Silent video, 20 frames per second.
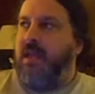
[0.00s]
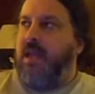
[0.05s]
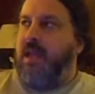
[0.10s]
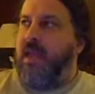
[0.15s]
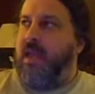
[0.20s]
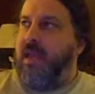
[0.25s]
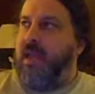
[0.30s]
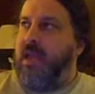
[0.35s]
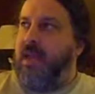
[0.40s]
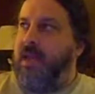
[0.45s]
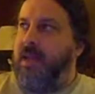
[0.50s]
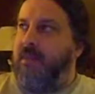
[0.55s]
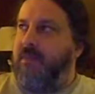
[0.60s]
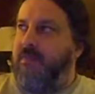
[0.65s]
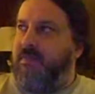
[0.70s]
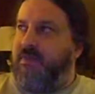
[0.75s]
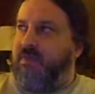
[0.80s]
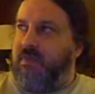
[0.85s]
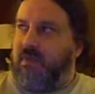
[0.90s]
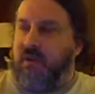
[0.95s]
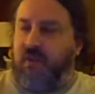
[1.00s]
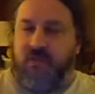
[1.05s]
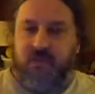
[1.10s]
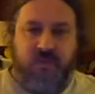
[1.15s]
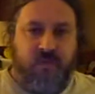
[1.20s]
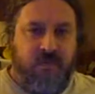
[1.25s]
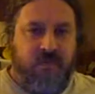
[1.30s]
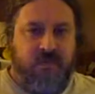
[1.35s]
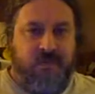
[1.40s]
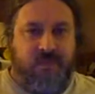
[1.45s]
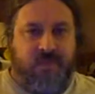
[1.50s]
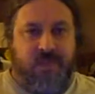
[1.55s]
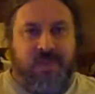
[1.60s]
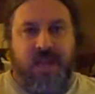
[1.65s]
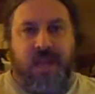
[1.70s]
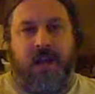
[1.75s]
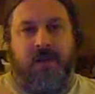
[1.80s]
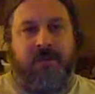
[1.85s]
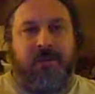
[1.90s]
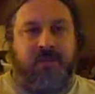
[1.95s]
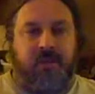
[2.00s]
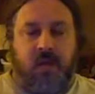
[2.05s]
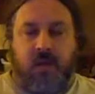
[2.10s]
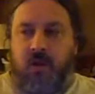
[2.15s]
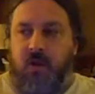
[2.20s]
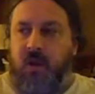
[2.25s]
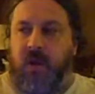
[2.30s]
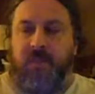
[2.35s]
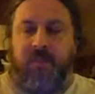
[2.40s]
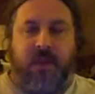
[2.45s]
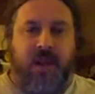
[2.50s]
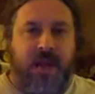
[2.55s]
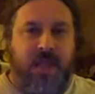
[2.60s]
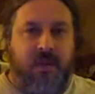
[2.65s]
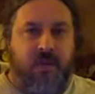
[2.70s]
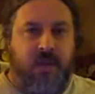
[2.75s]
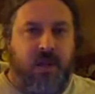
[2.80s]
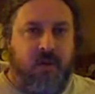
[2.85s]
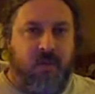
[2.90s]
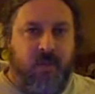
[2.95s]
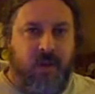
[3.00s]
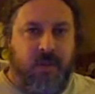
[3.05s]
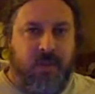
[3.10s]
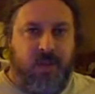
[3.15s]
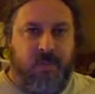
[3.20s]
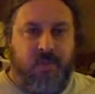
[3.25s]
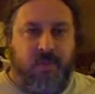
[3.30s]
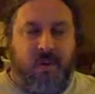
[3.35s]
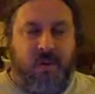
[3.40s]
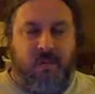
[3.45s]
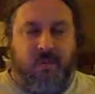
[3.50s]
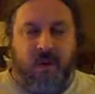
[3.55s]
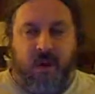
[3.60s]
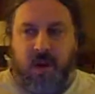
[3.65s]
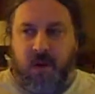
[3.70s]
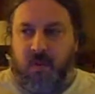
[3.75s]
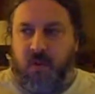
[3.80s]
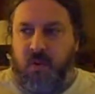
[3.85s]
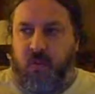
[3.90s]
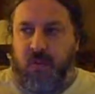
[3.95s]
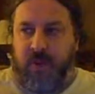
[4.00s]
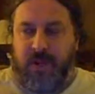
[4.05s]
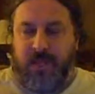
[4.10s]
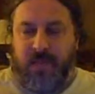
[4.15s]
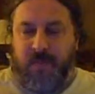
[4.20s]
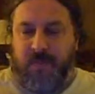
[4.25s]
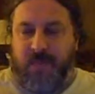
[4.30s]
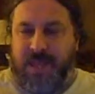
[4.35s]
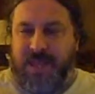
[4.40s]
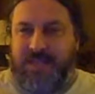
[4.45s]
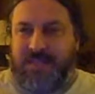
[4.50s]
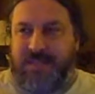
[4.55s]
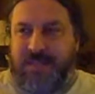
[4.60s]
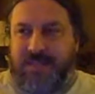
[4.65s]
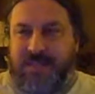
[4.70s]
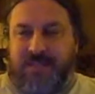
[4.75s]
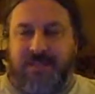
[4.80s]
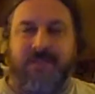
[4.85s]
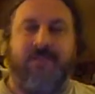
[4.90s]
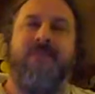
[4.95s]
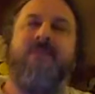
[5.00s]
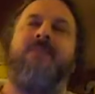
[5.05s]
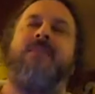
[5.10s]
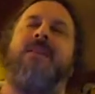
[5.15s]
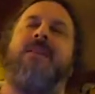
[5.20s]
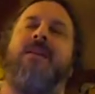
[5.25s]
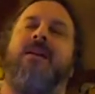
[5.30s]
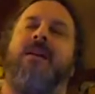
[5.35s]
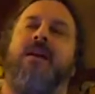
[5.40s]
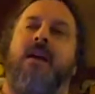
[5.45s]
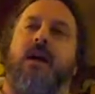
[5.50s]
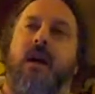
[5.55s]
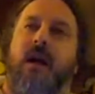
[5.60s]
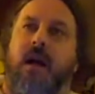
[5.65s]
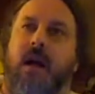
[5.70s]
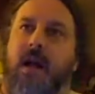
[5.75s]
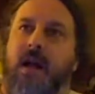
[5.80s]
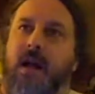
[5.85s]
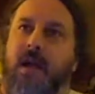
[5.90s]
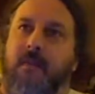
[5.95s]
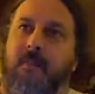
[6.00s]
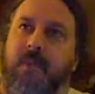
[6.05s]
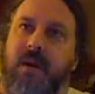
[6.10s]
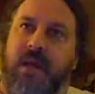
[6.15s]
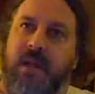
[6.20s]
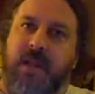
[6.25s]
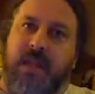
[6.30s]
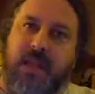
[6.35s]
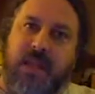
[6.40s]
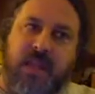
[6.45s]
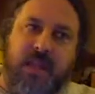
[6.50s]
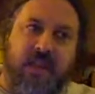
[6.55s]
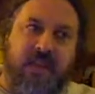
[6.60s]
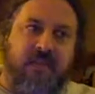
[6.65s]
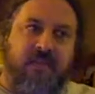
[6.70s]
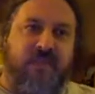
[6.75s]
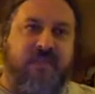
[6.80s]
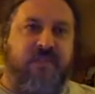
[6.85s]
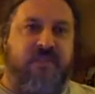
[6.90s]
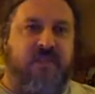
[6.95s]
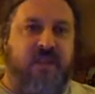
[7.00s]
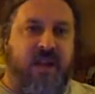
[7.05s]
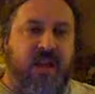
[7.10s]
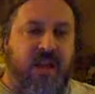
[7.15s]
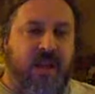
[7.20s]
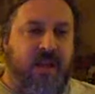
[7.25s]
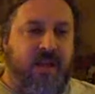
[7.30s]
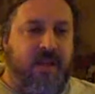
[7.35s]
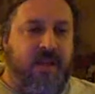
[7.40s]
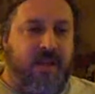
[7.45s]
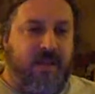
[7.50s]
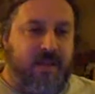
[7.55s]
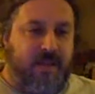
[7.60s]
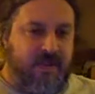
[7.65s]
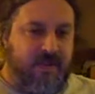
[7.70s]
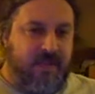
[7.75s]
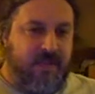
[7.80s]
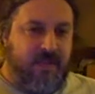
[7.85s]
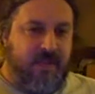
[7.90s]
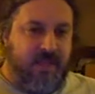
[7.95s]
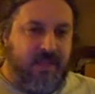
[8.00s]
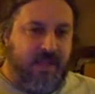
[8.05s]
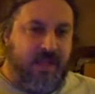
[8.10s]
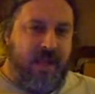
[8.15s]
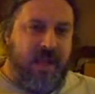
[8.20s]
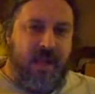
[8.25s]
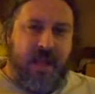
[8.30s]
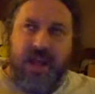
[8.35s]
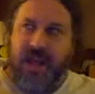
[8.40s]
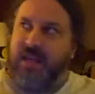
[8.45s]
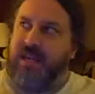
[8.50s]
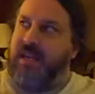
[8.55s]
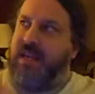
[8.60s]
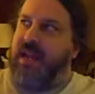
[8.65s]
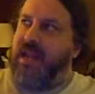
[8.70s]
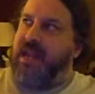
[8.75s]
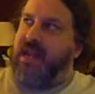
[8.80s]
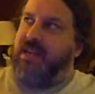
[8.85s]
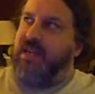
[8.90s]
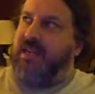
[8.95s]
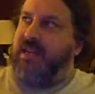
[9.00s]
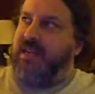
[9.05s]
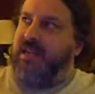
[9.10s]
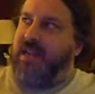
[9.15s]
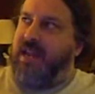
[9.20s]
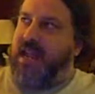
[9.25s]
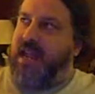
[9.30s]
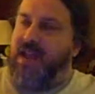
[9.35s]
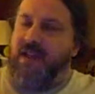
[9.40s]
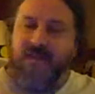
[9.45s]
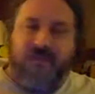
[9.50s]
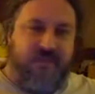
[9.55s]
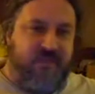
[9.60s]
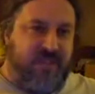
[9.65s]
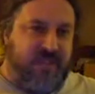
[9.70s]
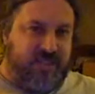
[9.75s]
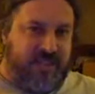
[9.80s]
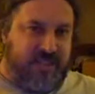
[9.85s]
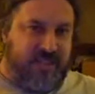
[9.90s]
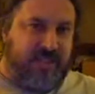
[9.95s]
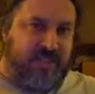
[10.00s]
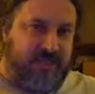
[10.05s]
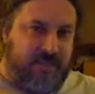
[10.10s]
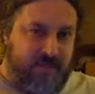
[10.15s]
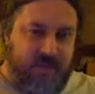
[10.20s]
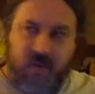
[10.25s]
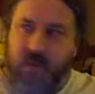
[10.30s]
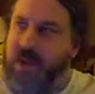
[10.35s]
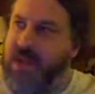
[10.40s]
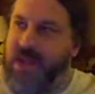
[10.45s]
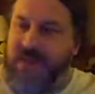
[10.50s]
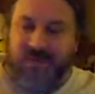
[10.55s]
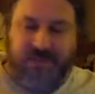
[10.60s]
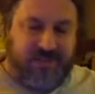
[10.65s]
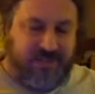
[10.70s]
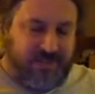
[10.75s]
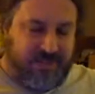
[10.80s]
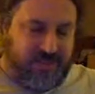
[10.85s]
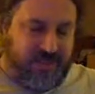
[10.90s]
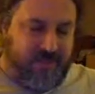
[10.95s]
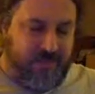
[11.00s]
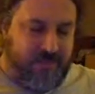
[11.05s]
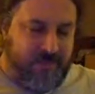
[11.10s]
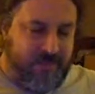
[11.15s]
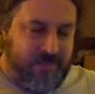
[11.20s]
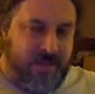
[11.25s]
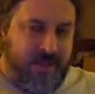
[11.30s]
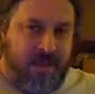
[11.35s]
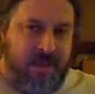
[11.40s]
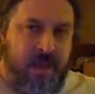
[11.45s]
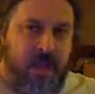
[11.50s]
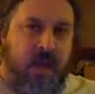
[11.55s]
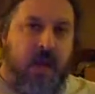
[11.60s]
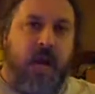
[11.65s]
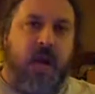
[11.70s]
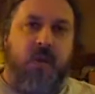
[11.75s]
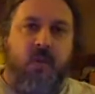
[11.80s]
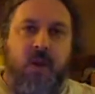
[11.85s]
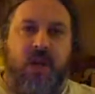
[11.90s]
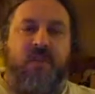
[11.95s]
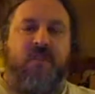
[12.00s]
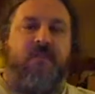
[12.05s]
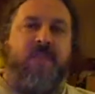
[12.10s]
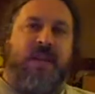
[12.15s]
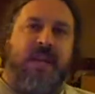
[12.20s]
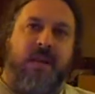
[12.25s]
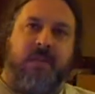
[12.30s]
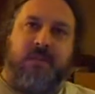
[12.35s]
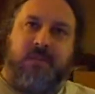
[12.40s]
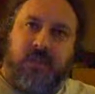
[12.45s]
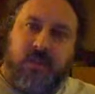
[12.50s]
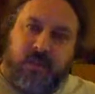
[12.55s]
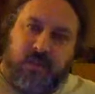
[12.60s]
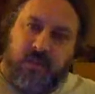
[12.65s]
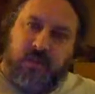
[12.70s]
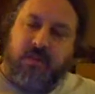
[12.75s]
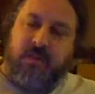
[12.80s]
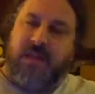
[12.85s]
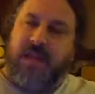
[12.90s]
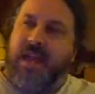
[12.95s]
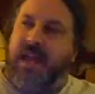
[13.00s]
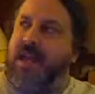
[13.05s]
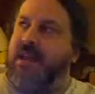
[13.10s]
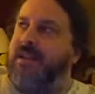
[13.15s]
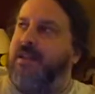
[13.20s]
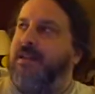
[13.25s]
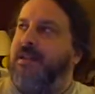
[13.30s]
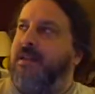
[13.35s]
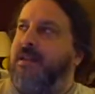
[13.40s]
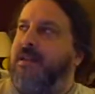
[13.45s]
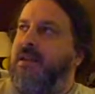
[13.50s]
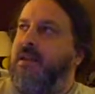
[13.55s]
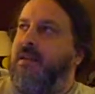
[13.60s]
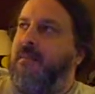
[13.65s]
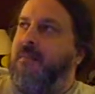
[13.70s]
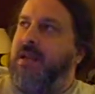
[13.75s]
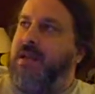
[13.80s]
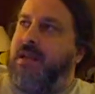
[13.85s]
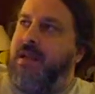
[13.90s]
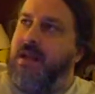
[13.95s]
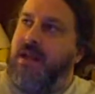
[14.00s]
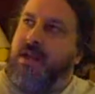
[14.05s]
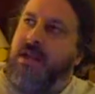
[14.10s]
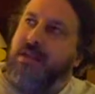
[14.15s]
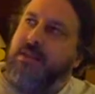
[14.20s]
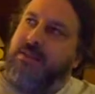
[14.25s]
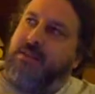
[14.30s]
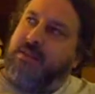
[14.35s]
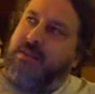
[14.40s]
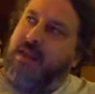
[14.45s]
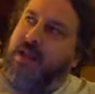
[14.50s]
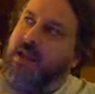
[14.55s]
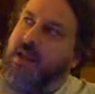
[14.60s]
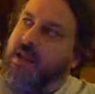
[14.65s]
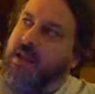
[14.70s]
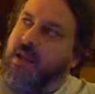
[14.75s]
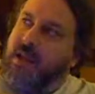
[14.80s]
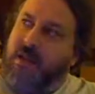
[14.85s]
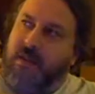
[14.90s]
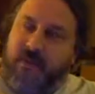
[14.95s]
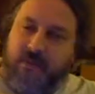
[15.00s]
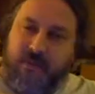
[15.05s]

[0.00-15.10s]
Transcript: and sort of now I start going by there on a regular on a more regular basis. Uh, but if uh, I didn't have the system the way I have the system, I wouldn't have been able to do that because uh,